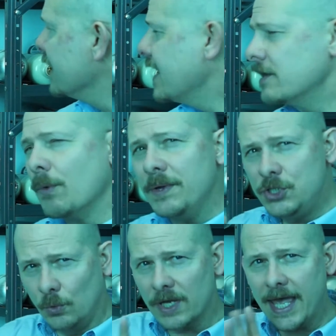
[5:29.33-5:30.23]
And again, when we
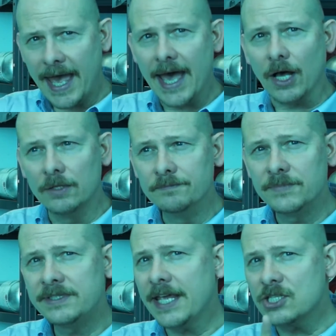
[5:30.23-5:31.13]
do a cal,
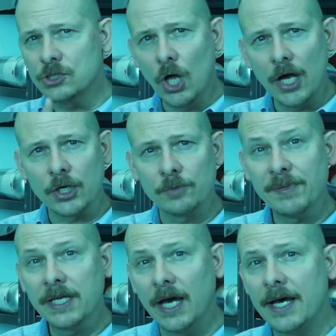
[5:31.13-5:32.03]
it takes longer
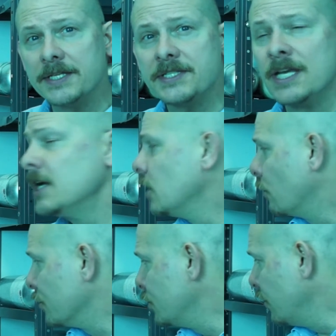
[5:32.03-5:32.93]
because
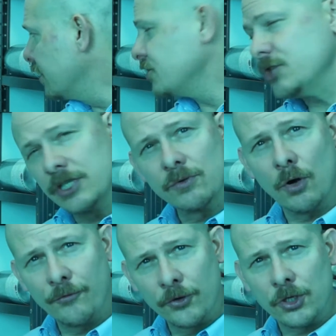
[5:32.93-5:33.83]
we're doing a
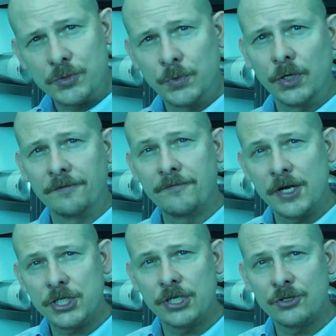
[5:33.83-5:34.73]
0 first. We're doing a
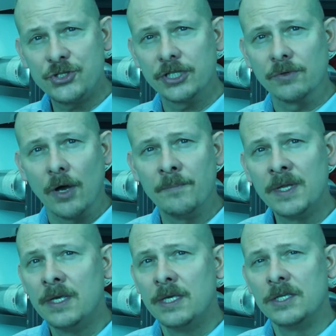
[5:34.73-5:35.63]
fresh air 0.
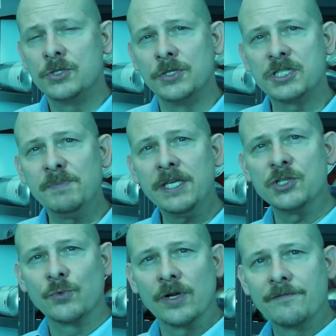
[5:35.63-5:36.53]
So this
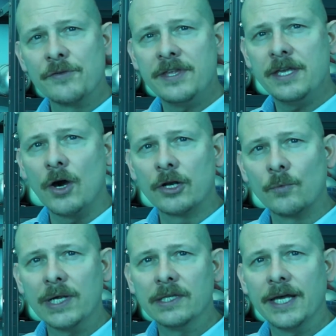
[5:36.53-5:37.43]
means wherever the
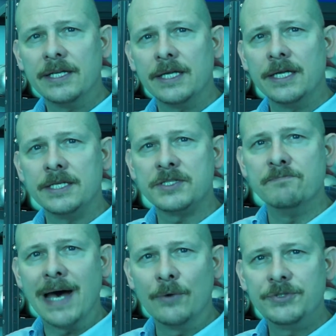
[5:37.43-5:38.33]
AutoRae Lite is
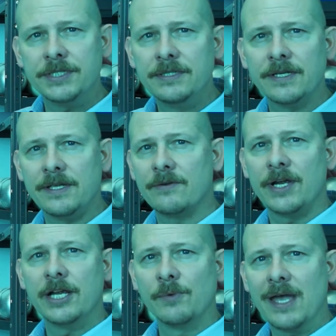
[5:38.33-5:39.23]
mounted,
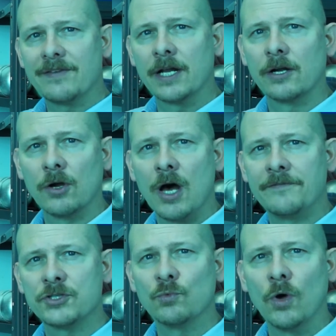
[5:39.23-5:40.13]
right here we have it on our
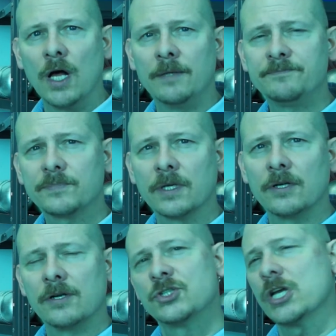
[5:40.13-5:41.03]
office wall,
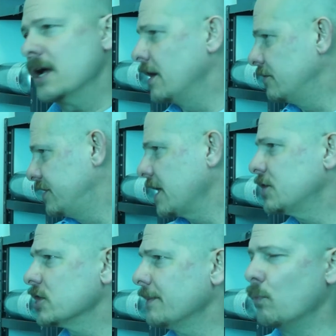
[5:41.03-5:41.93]
our
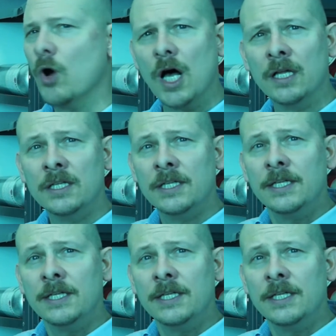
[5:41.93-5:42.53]
tech shop wall,